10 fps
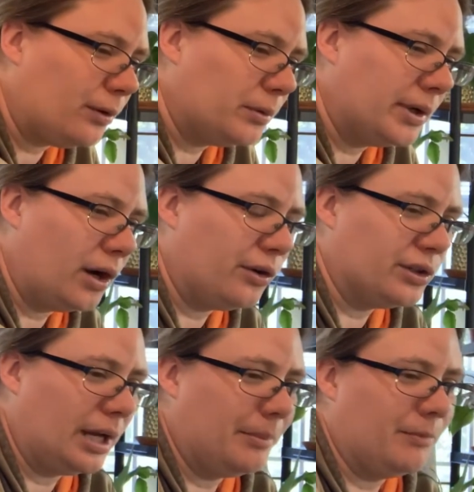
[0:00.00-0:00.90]
a really
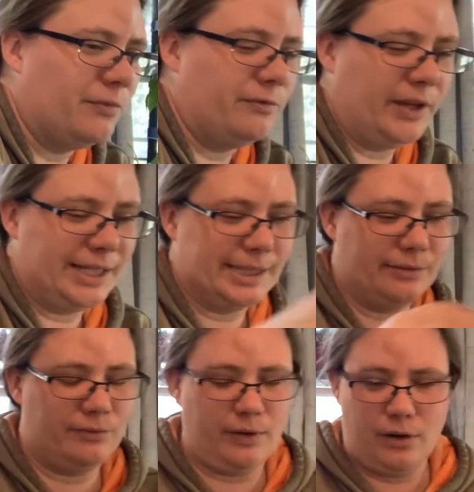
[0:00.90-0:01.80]
hard time
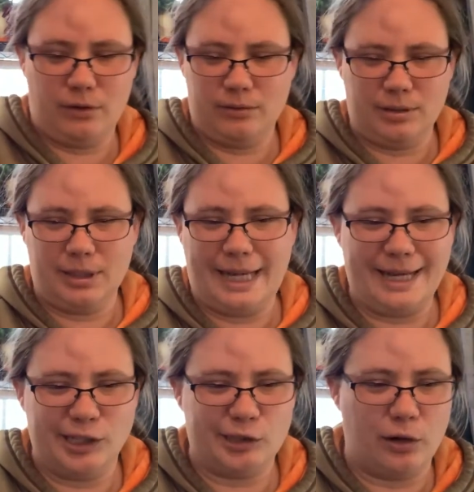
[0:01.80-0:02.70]

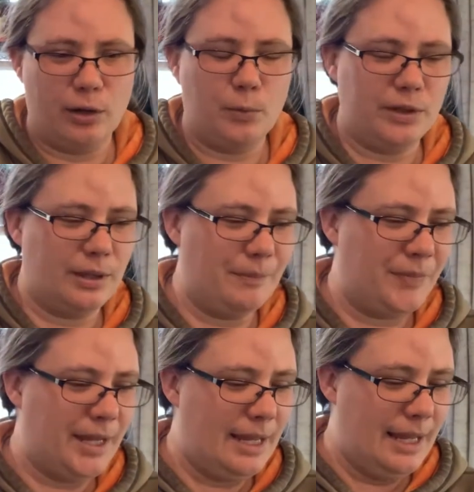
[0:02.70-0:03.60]
getting started with
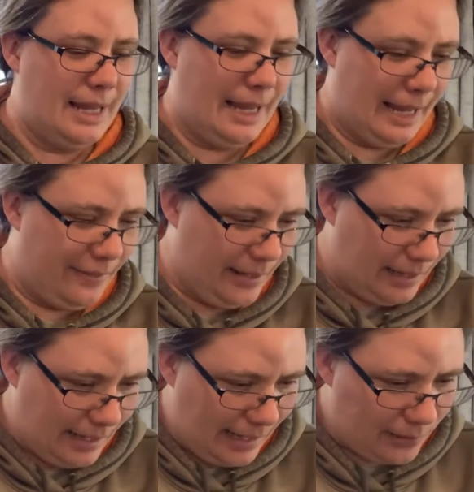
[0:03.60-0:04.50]
them. And then
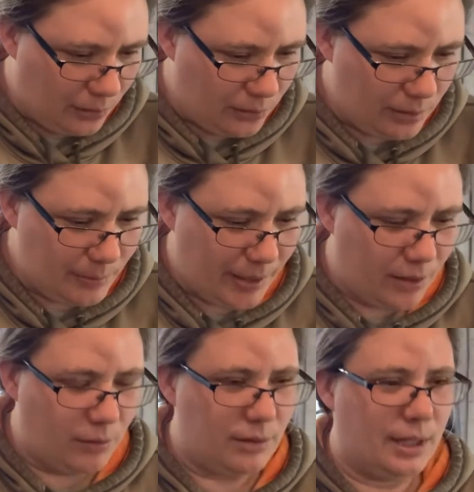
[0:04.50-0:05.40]
I had heard
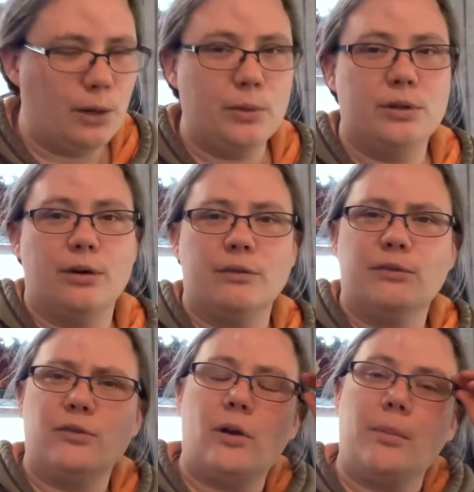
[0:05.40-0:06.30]
about liquid dirt
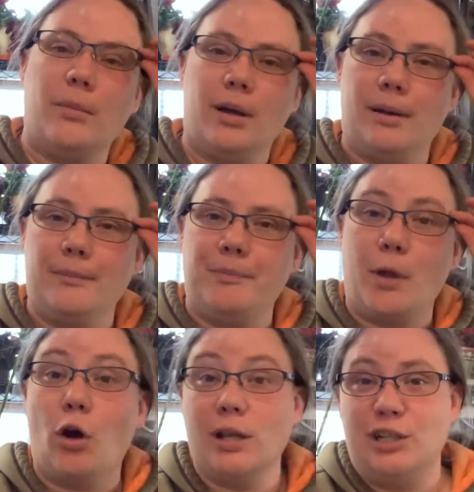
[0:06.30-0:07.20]
from
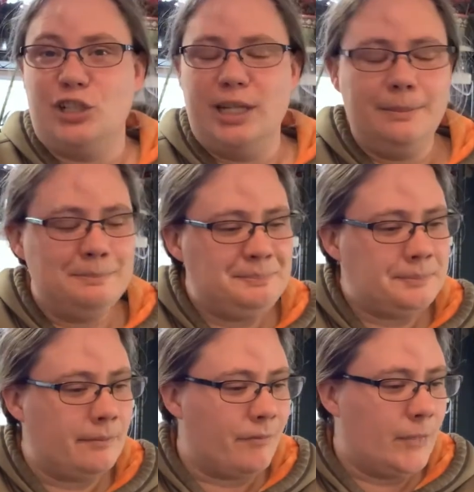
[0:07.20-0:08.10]
Harley G.
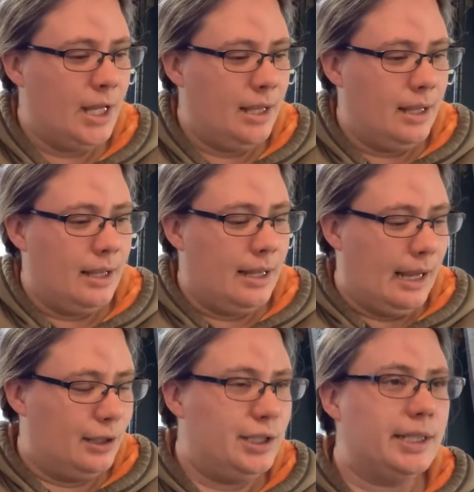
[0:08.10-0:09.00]

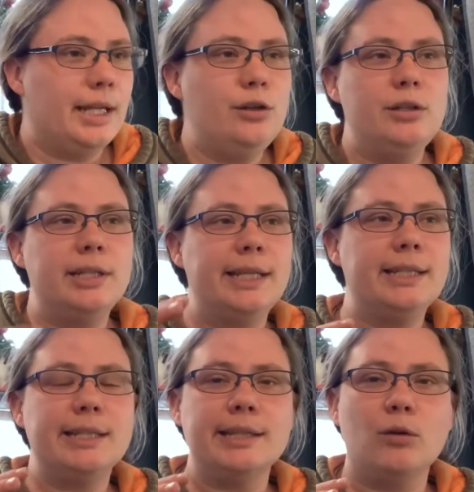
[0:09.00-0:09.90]
And she's like, you just
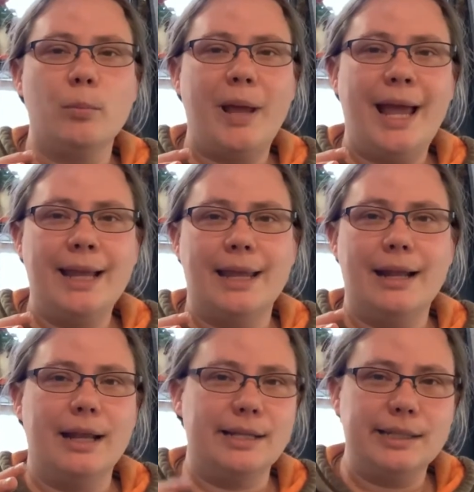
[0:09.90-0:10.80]
get this little
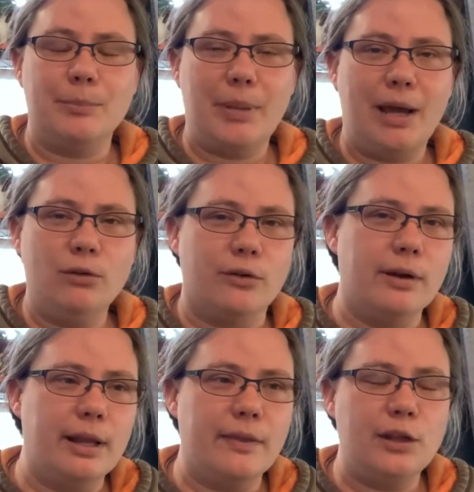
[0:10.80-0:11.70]
packet and it's got powder
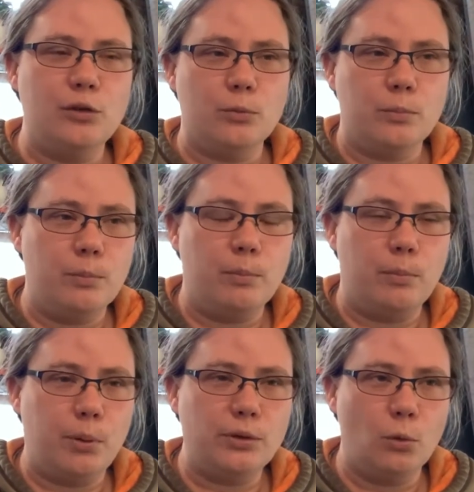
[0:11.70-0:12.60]
in it, and then you
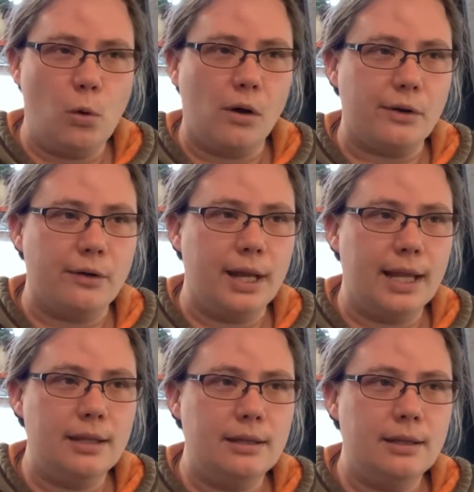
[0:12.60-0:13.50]
put the water in
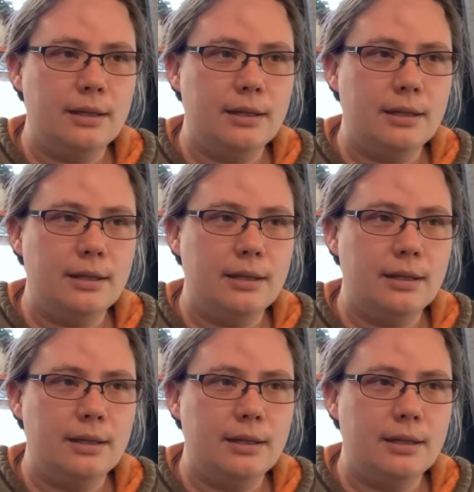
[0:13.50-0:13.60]
it,